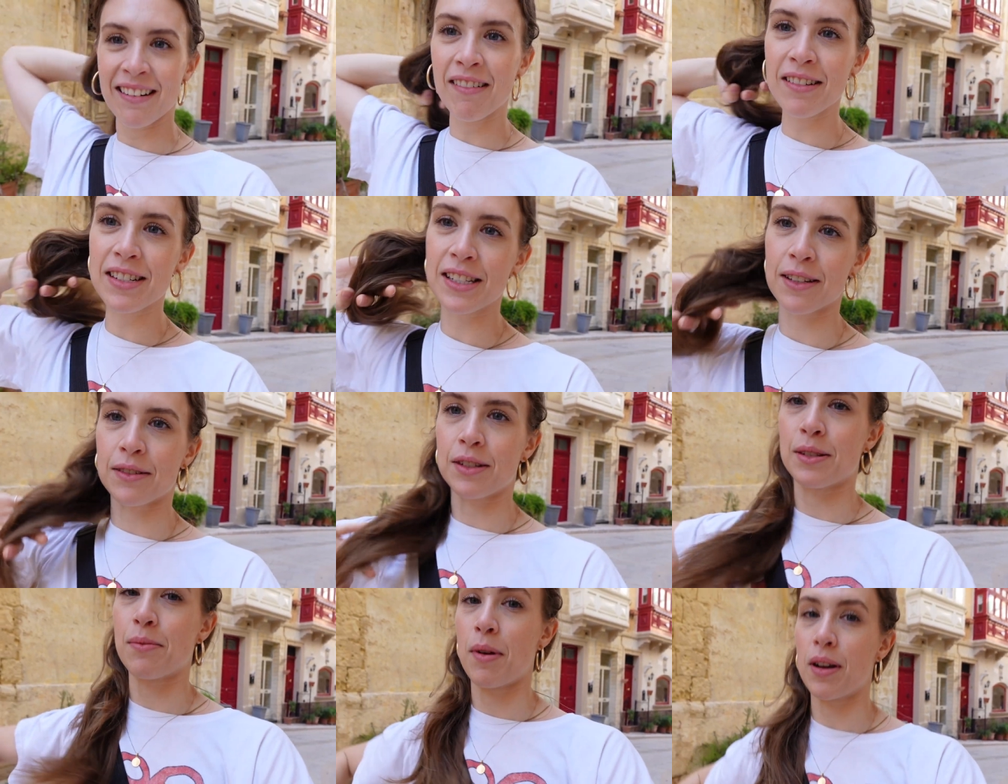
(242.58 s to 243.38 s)
We're still
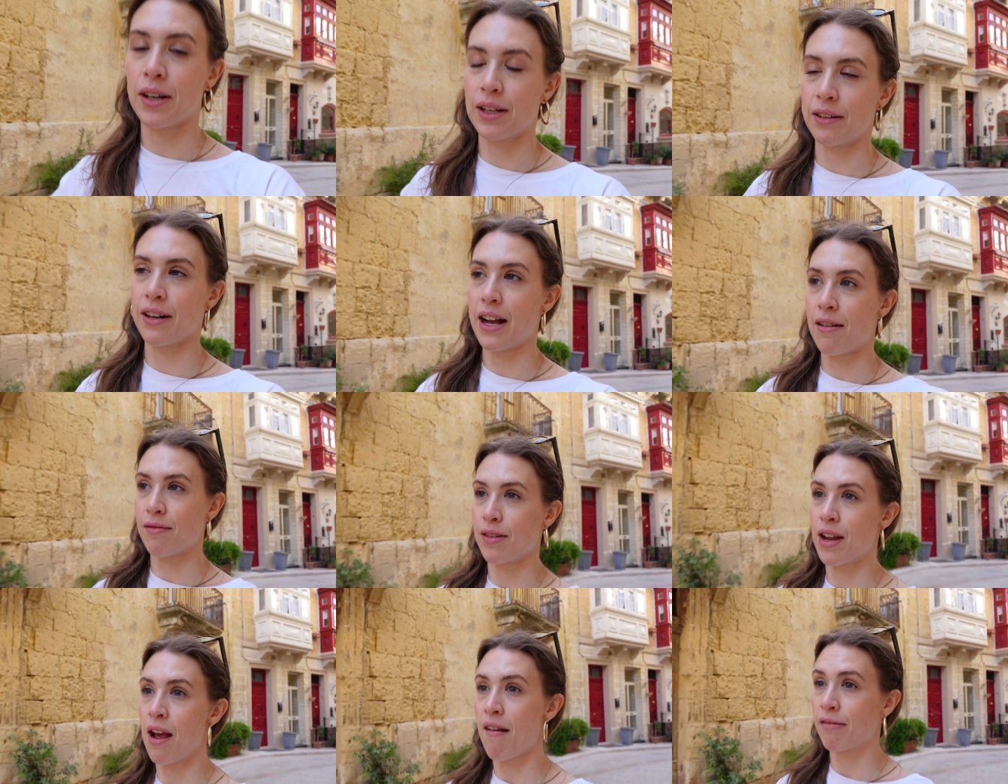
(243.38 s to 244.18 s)
just walking around,
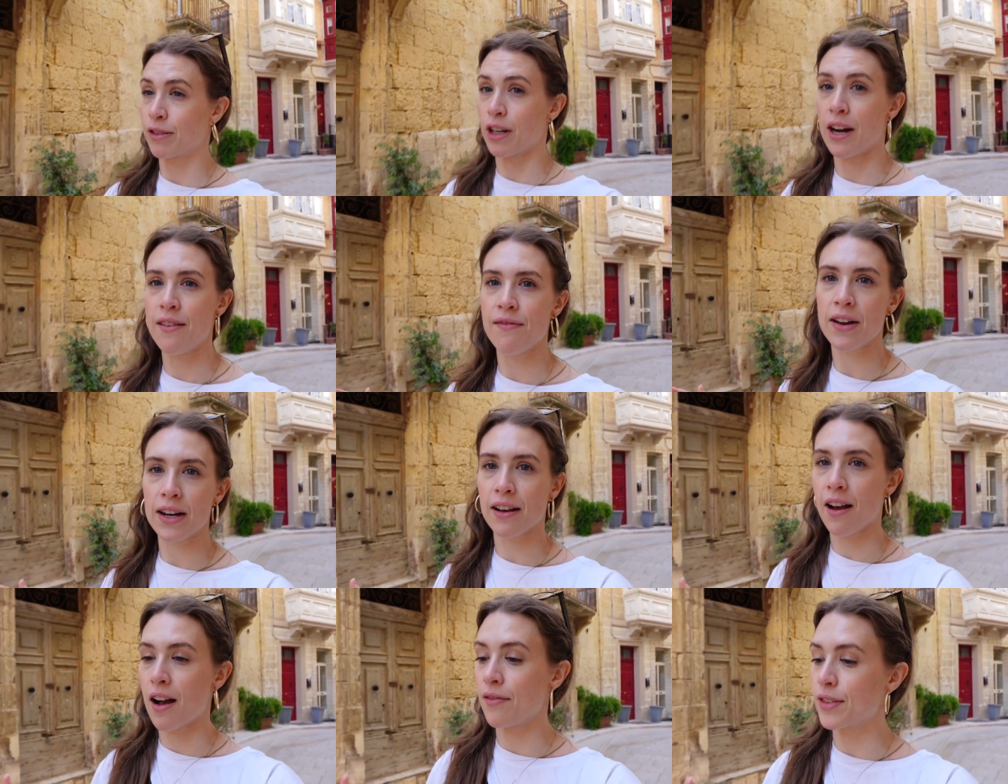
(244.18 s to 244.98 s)
trying to find a
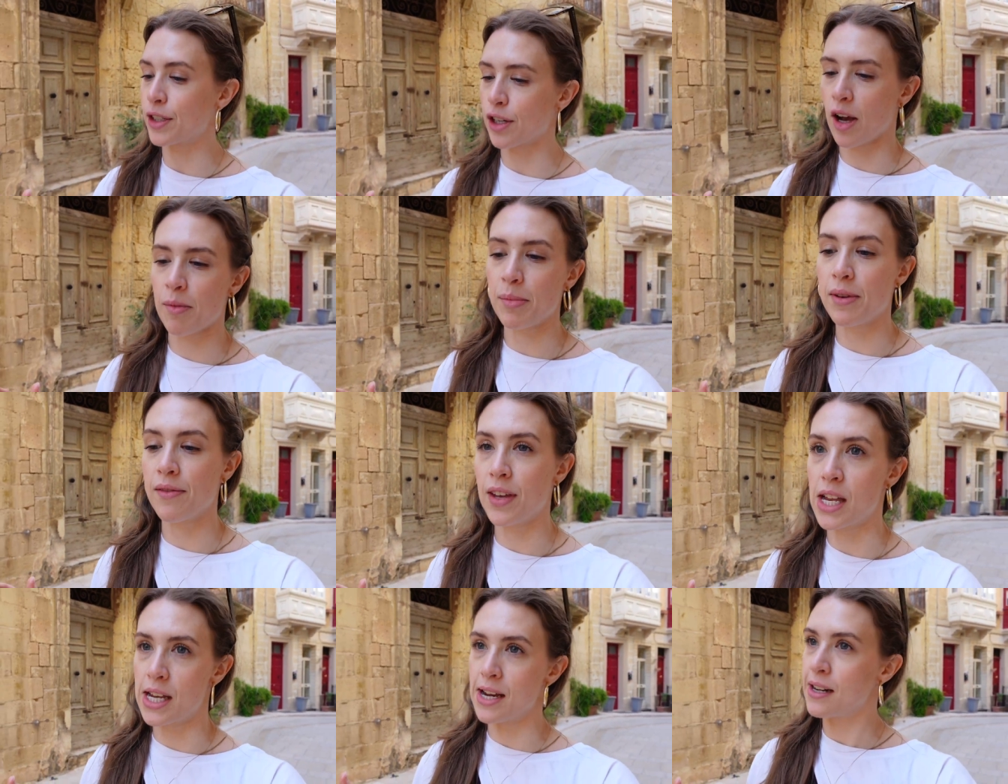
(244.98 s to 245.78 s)
coffee shop
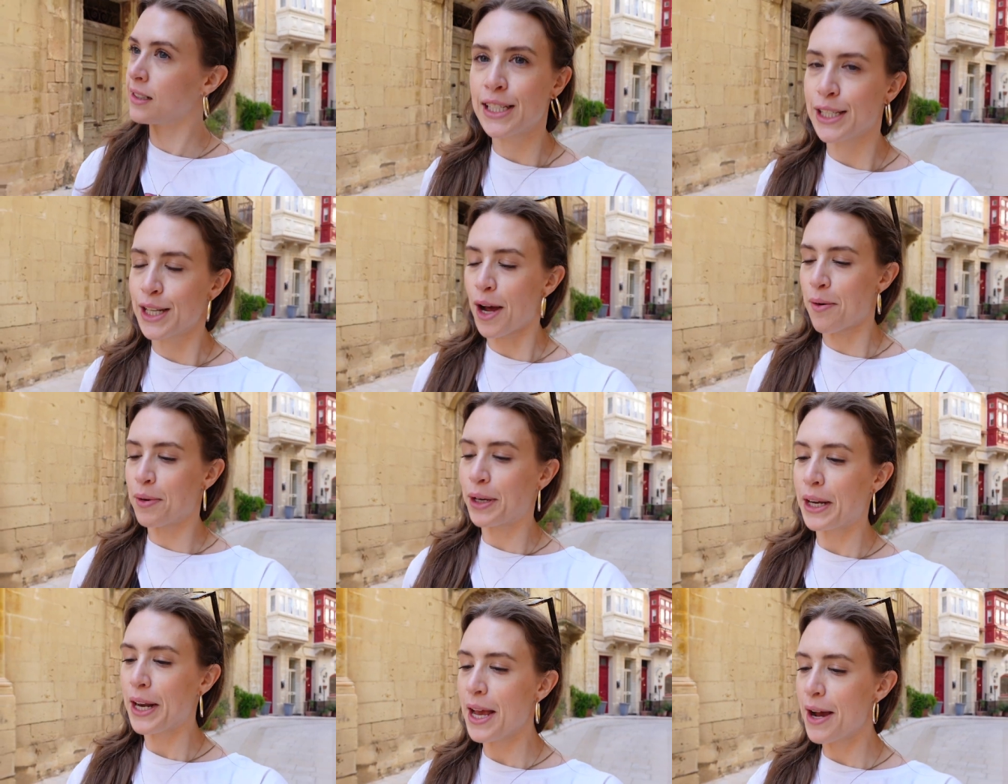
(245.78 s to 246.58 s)
even. It's not
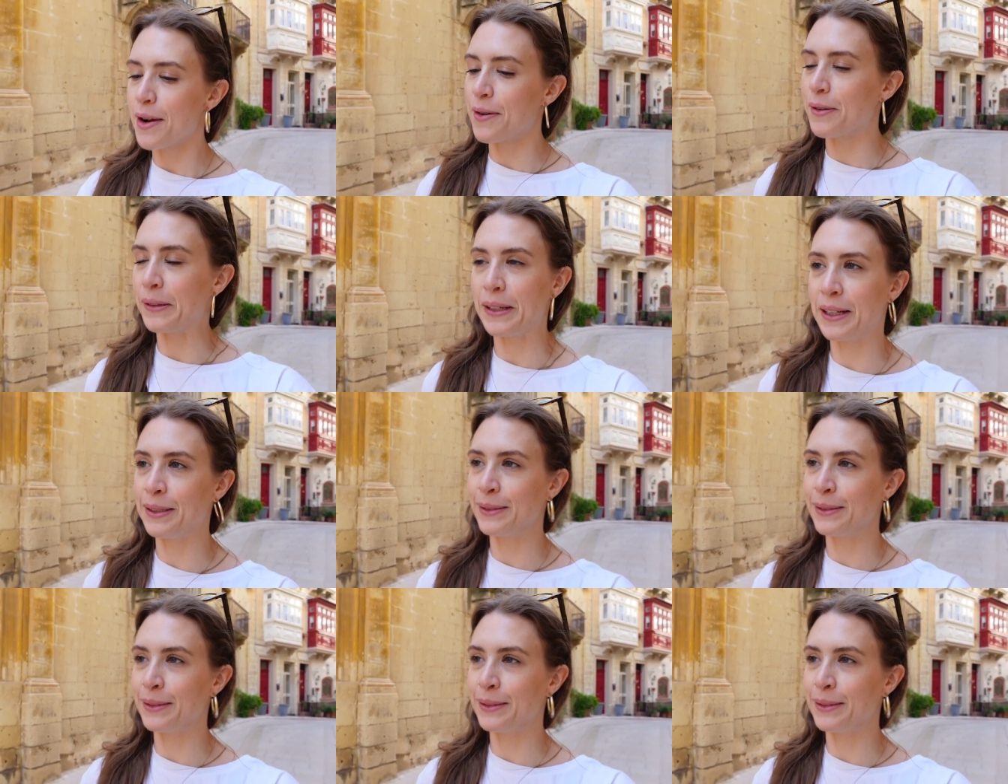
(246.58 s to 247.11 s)
working out.